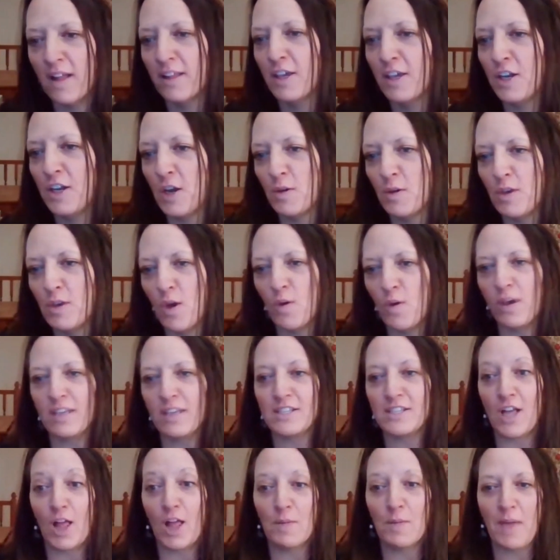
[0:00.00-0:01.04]
yoga
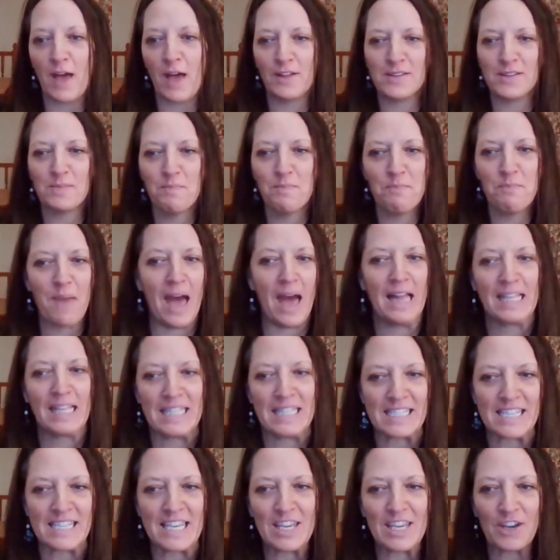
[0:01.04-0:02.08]
is all about
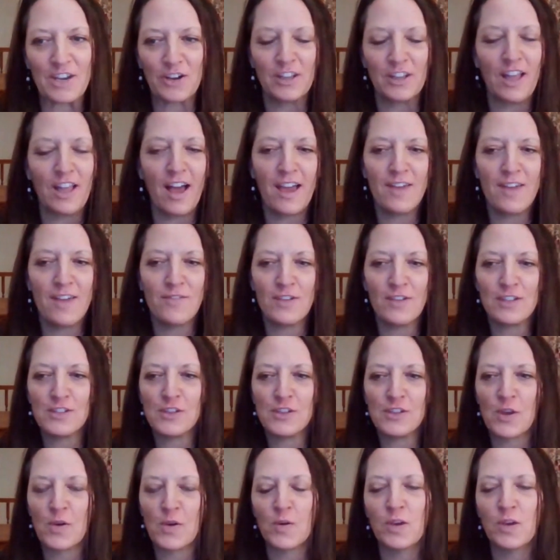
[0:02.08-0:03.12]
balancing your life. And
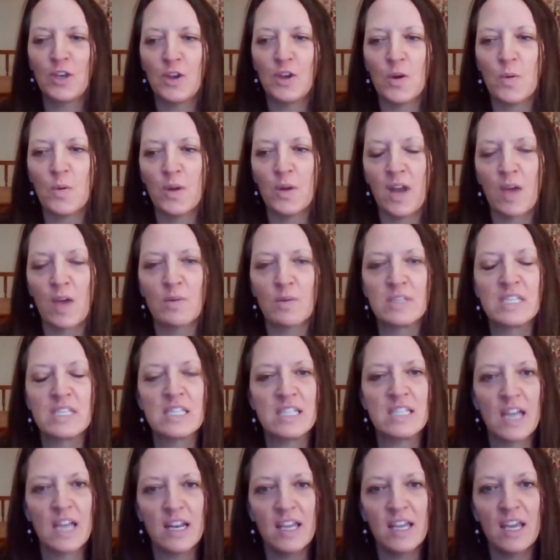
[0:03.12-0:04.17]
so, when I was
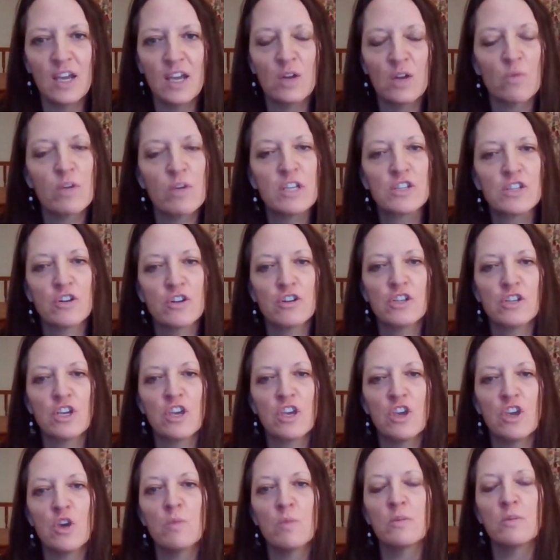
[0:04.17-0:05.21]
studying and
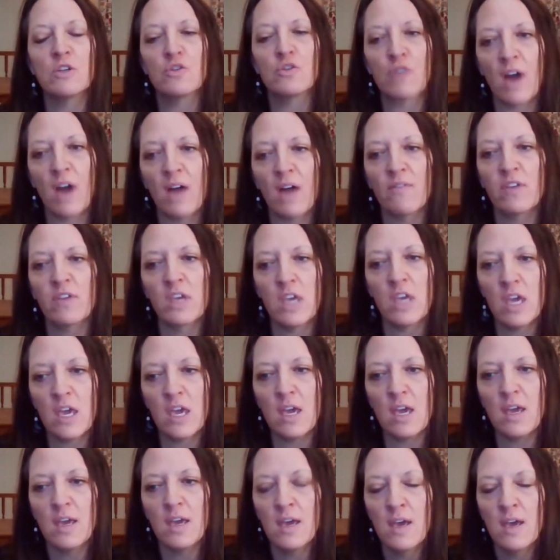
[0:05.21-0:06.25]
researching human
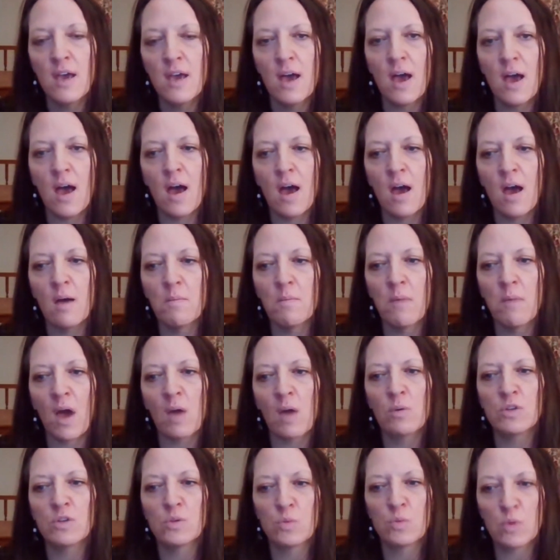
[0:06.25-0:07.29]
trafficking,
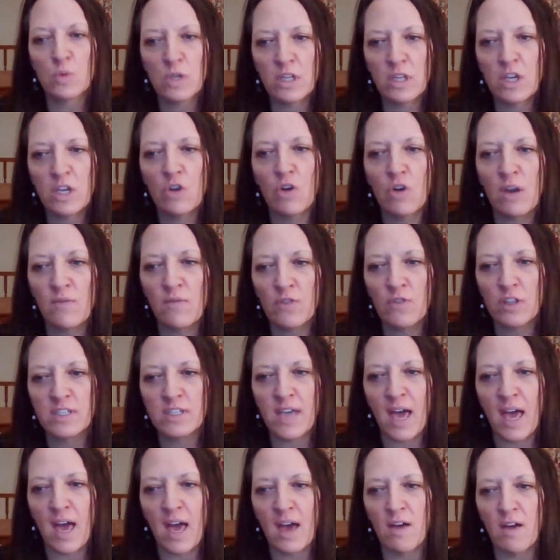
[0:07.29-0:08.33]
I was really grateful
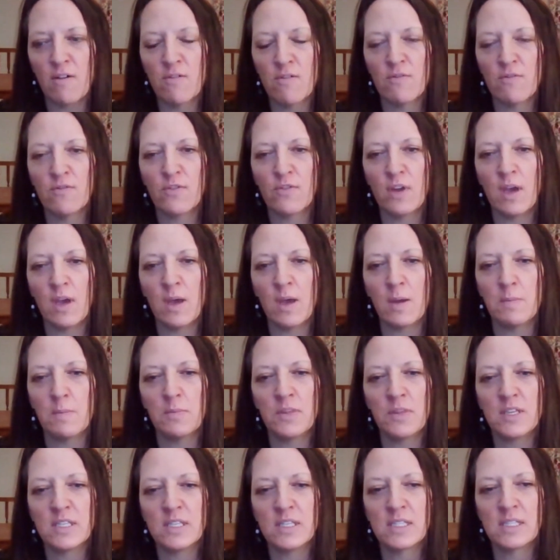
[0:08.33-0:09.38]
to have
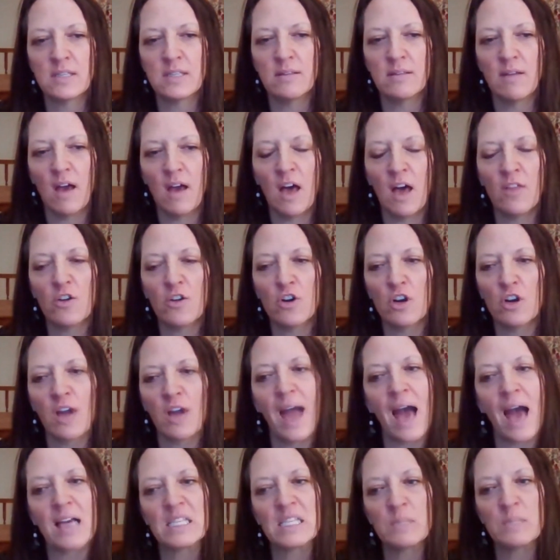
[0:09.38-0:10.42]
this other
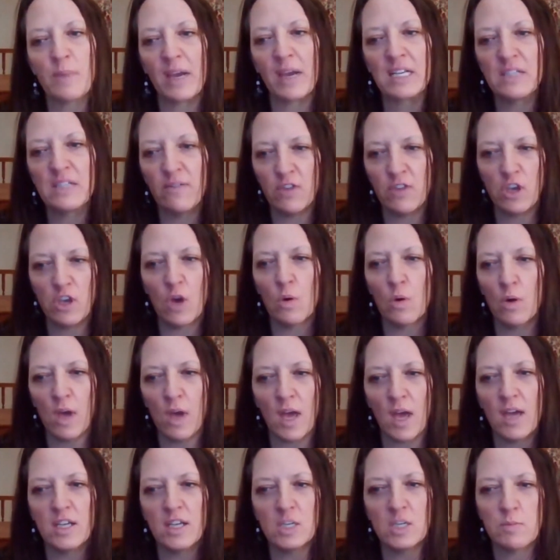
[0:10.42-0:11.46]
aspect of
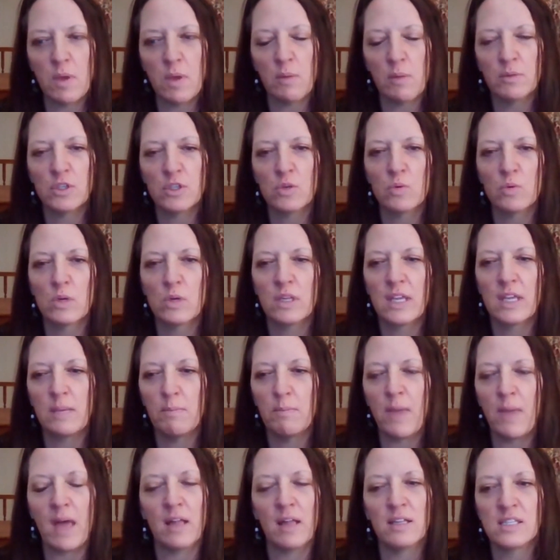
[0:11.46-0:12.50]
yoga to be able to really
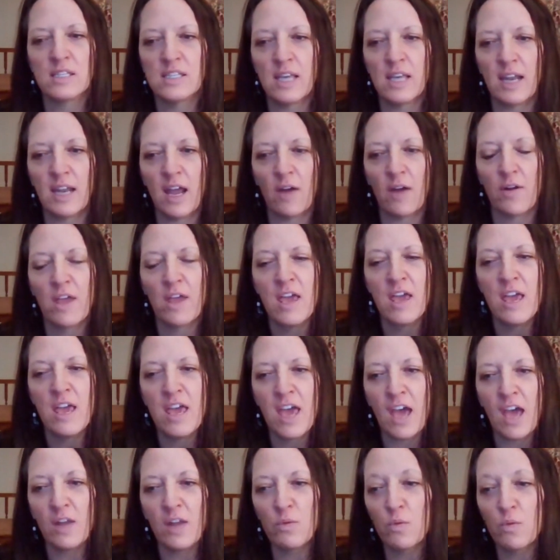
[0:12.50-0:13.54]
balance that out.
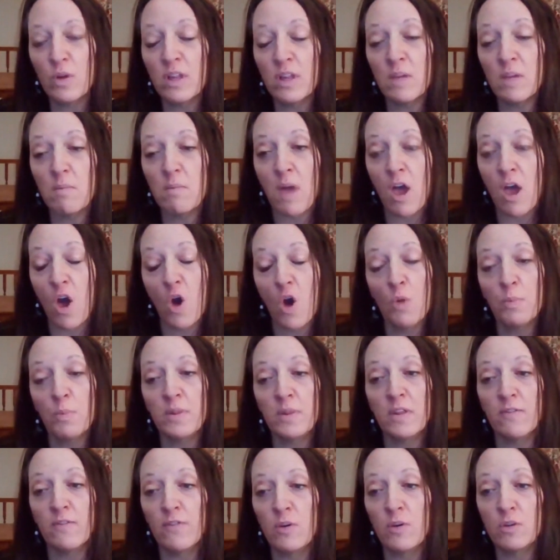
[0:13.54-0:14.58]
And really, my hope
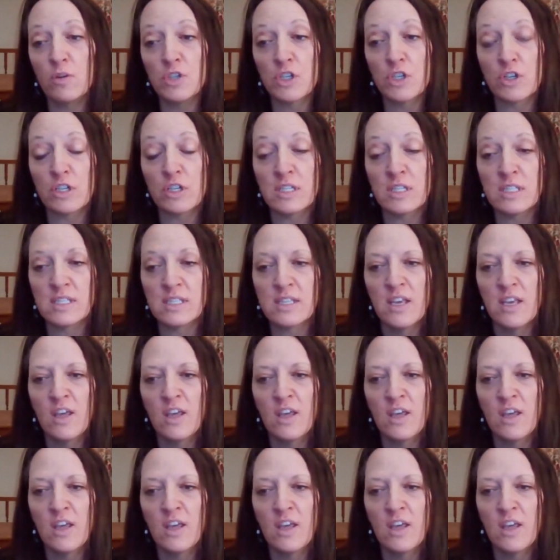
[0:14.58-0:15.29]
in the future is,